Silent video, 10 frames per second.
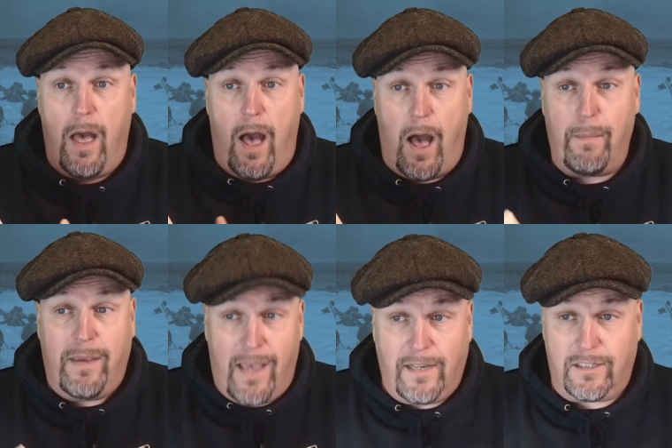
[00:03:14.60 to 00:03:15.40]
um
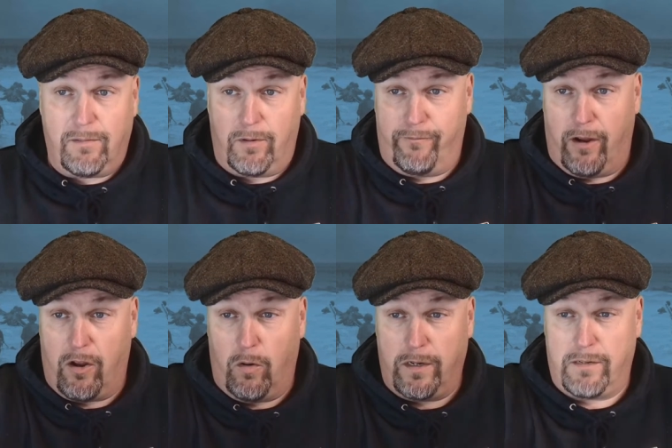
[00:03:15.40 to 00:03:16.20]
yes
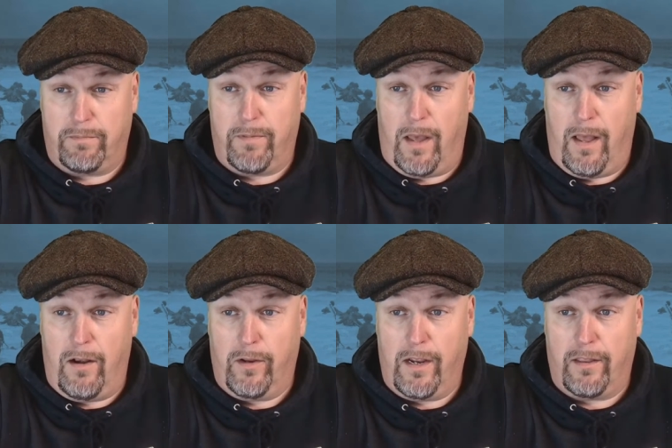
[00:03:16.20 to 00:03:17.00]
according to uh,
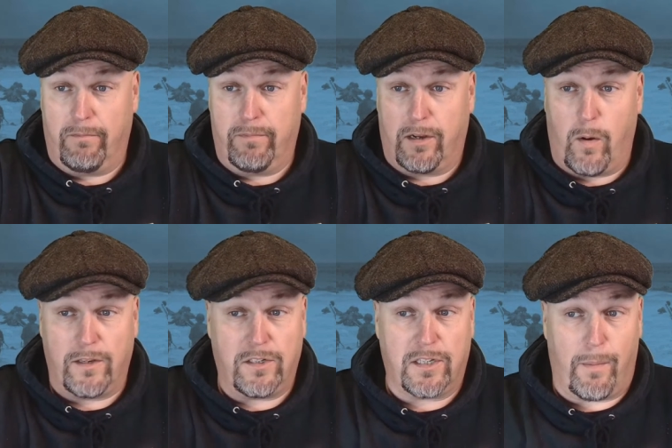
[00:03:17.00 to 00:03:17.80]
looking at the, the
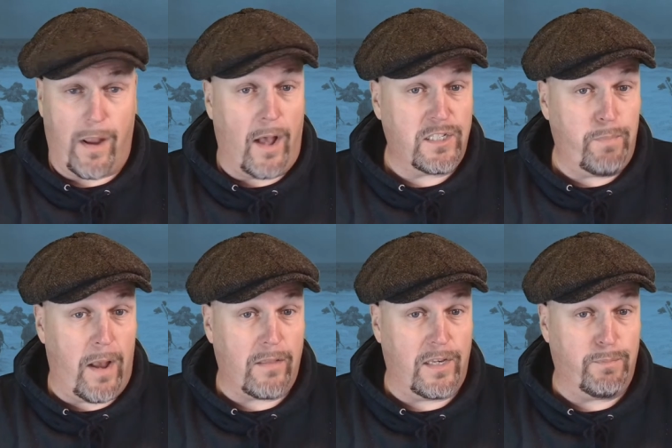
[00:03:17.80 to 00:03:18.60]
questions coming i
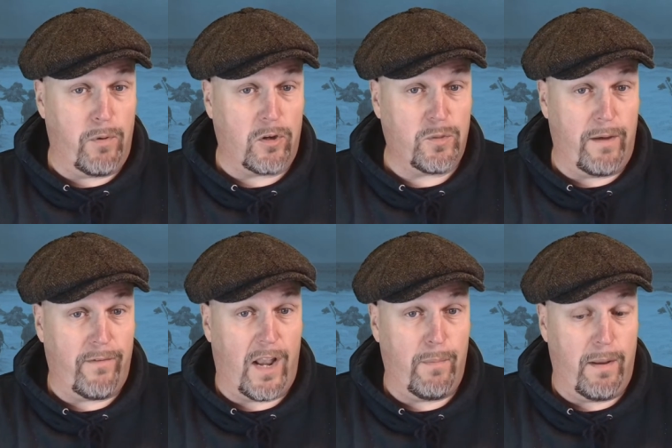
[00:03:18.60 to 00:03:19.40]
expect these books will be
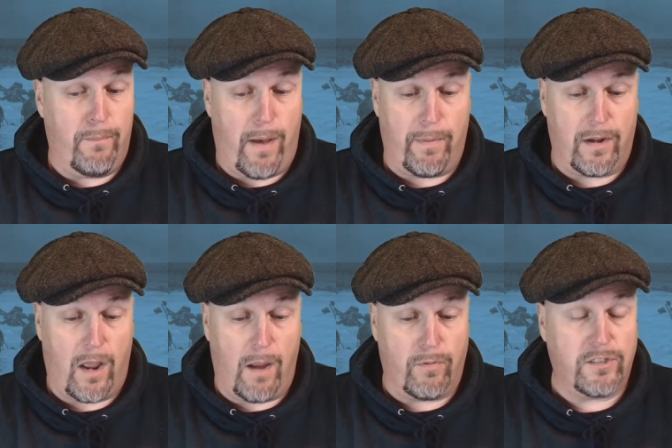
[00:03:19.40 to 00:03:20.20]
available in public
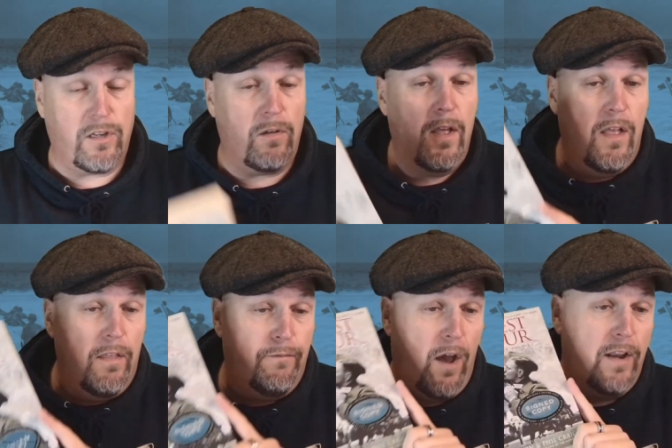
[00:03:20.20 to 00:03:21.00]
libraries so
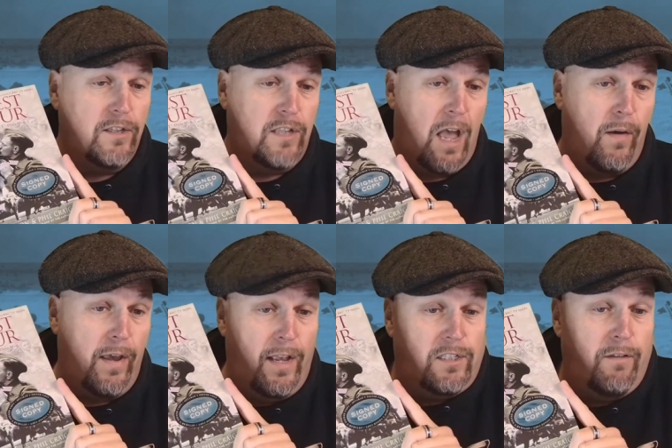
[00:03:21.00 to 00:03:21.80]
finest hour
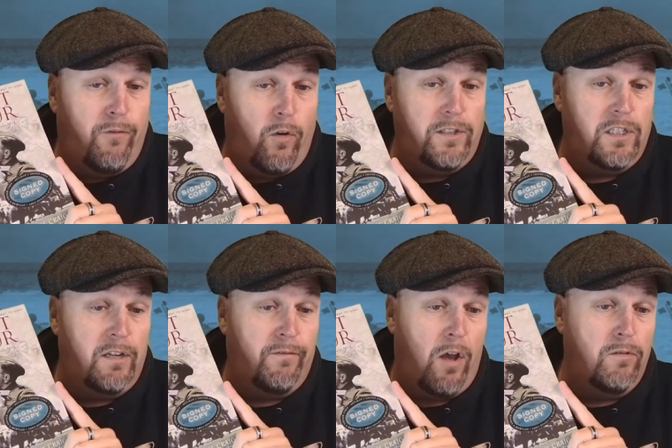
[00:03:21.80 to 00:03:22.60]
it's the voices
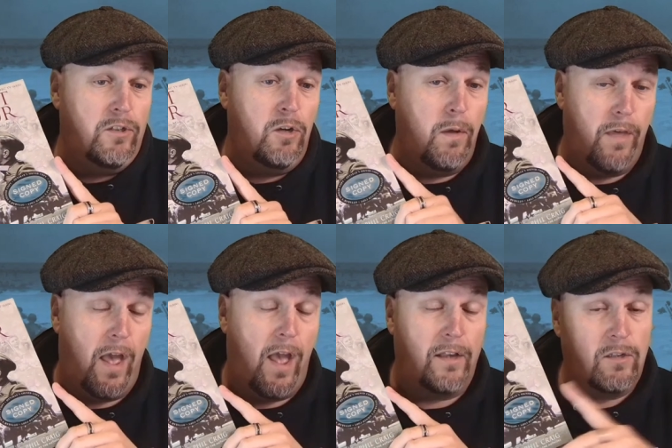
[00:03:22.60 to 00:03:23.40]
of those who were
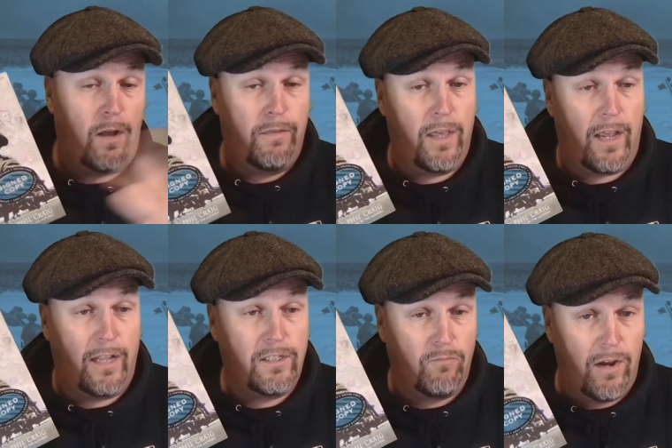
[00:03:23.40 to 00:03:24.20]
there so i think
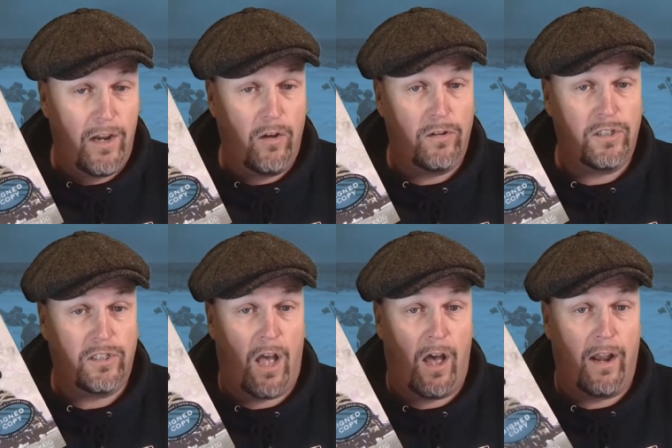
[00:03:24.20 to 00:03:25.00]
it's a really good
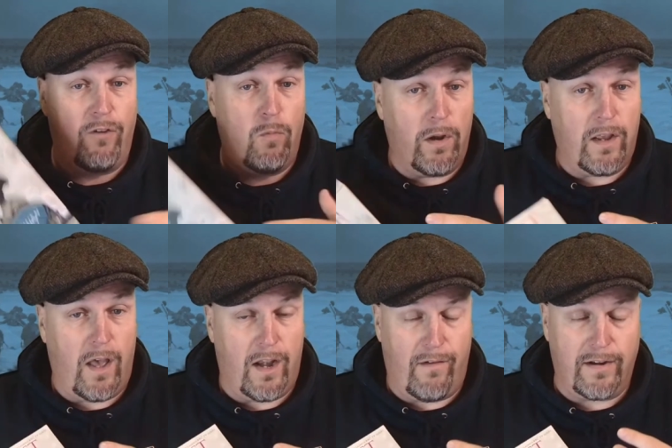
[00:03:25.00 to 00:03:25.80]
start if you want to
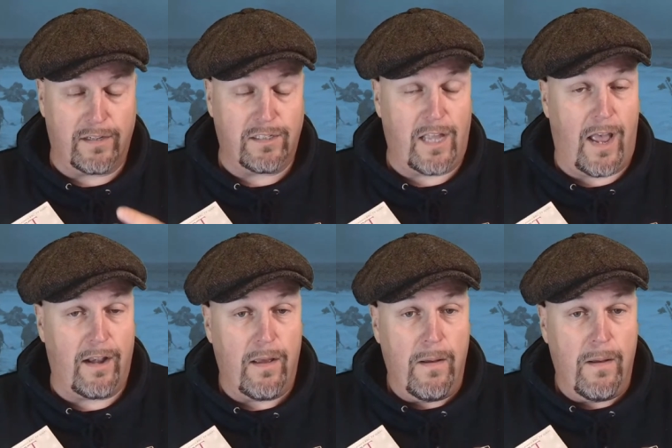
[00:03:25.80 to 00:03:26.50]
kind of understand